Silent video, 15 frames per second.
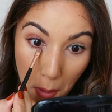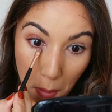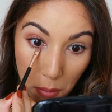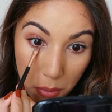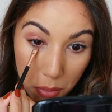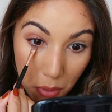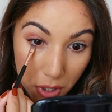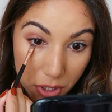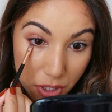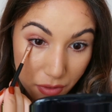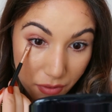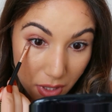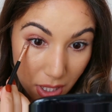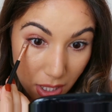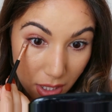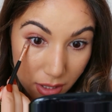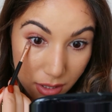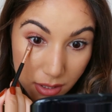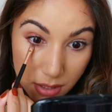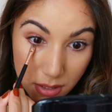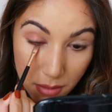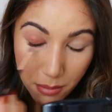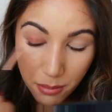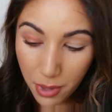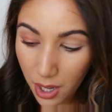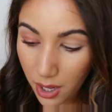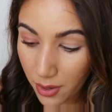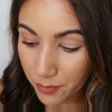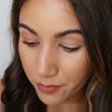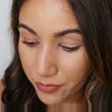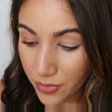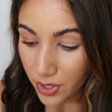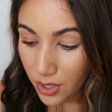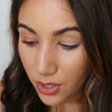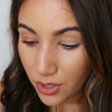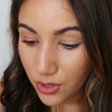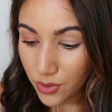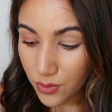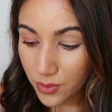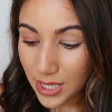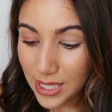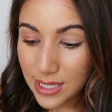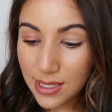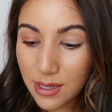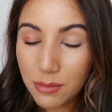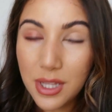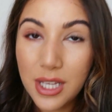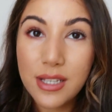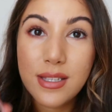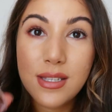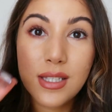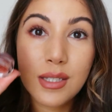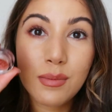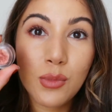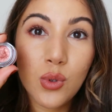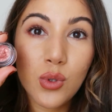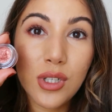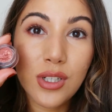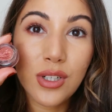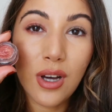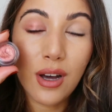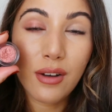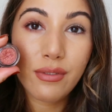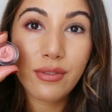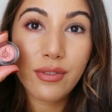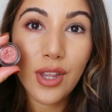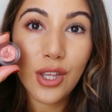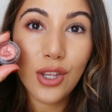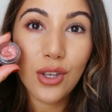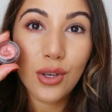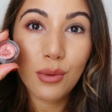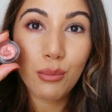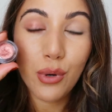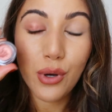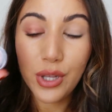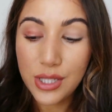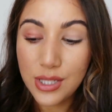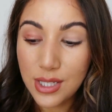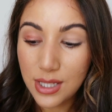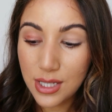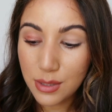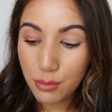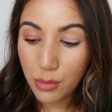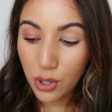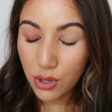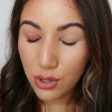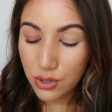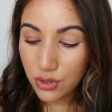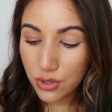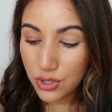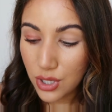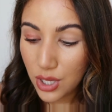brush for this, but you need something small enough that you can put into this pot.